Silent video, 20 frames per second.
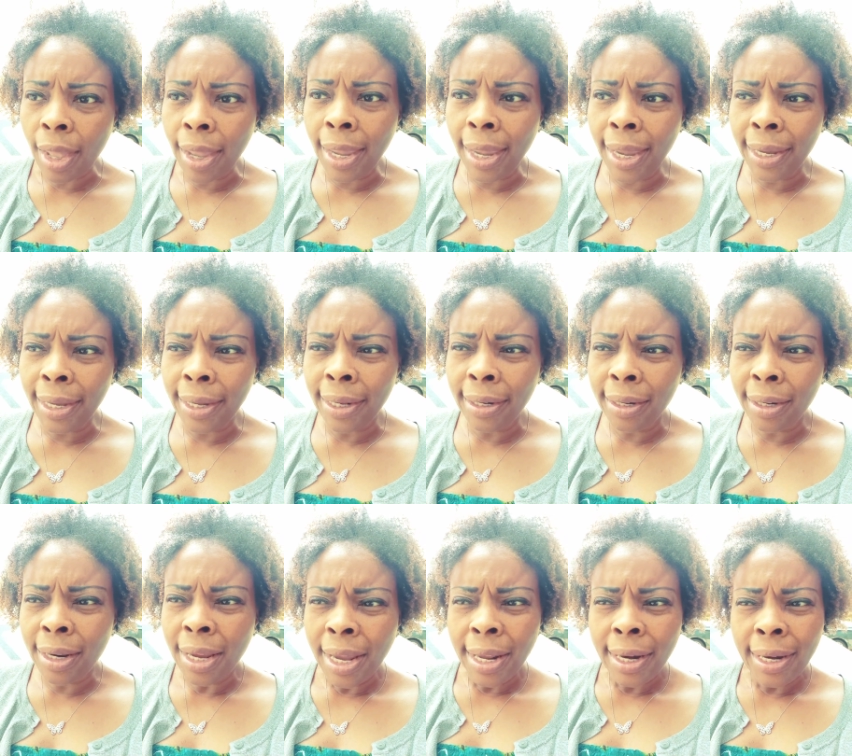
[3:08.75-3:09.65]

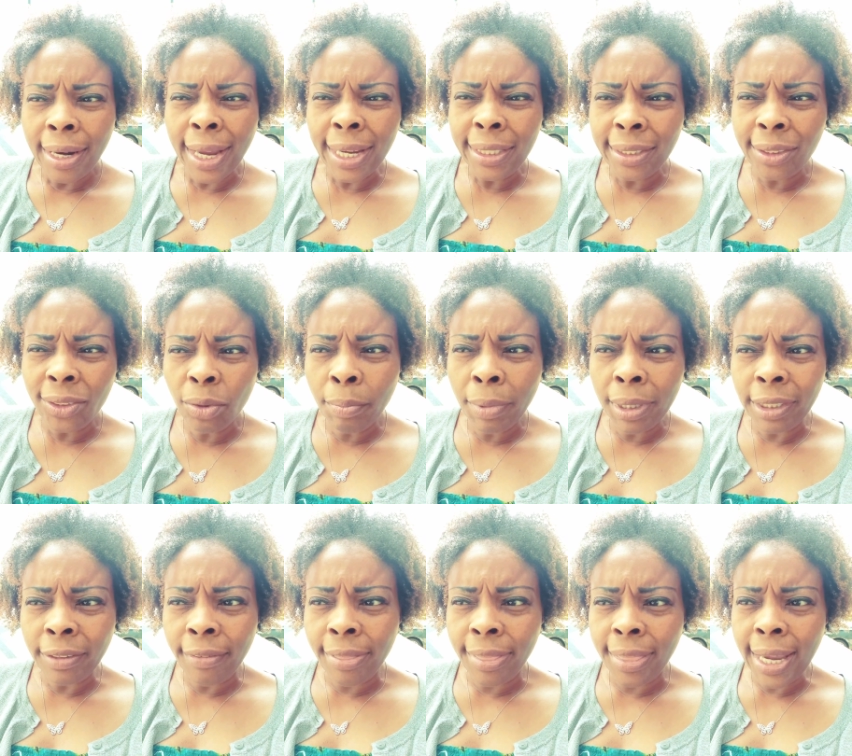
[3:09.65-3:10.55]
and not just so much
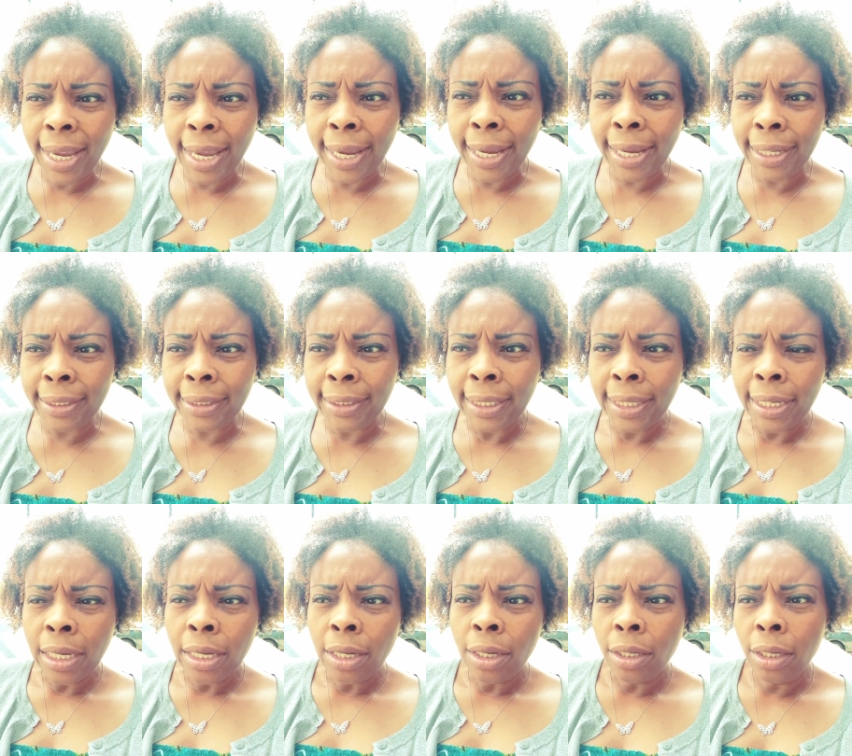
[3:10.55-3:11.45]
of that,
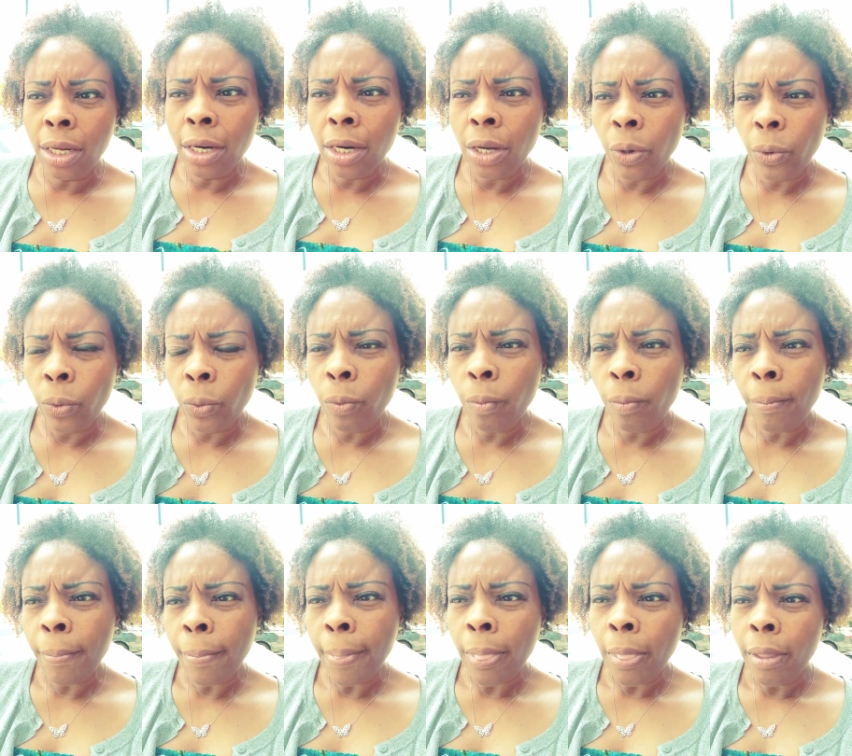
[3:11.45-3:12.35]
you know,
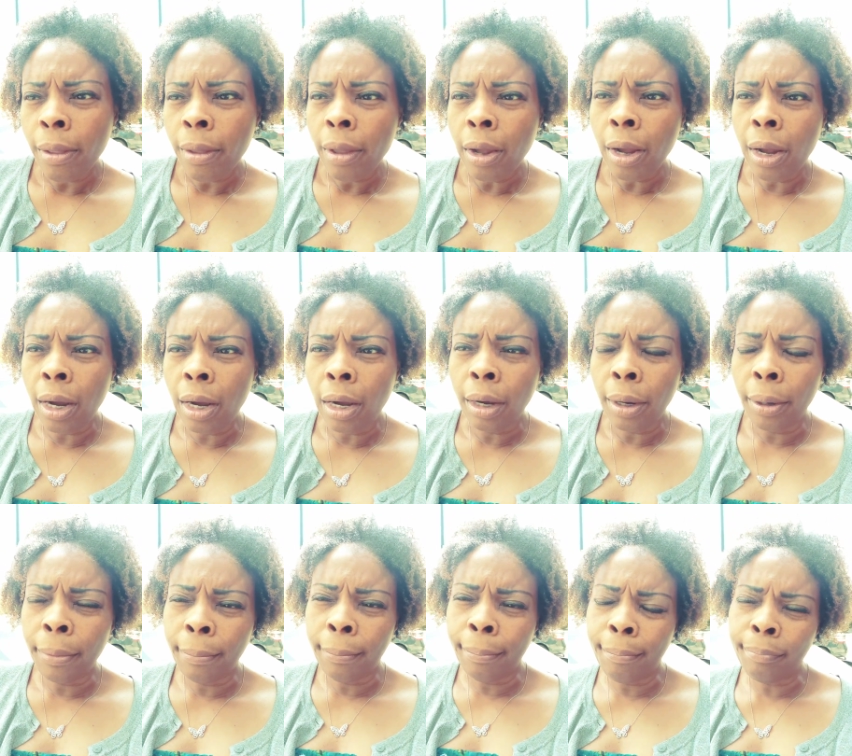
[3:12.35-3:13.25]

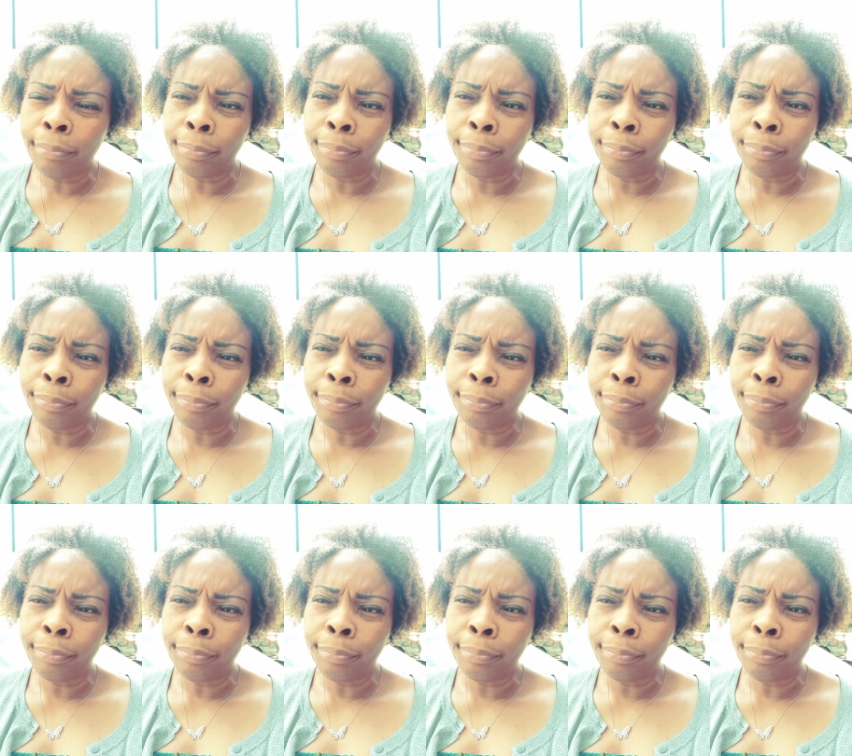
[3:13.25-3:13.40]
um,